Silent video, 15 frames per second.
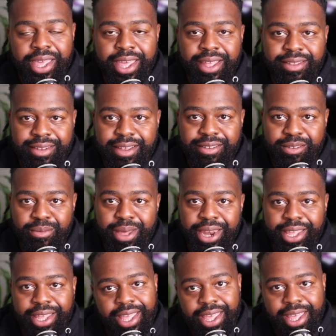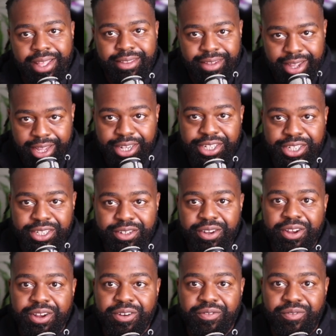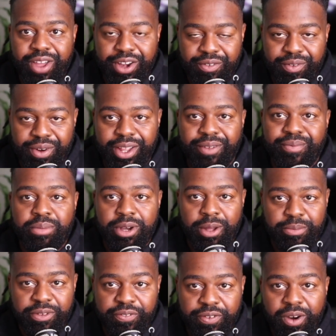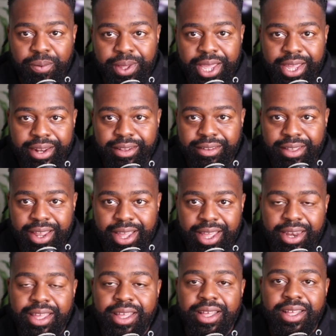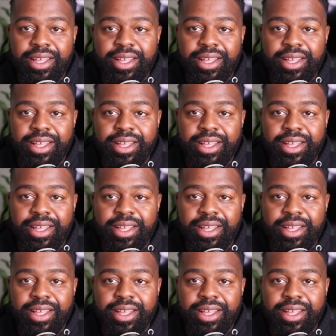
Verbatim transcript: anti-Semitic and anti-Asian rhetoric. But before we get into that,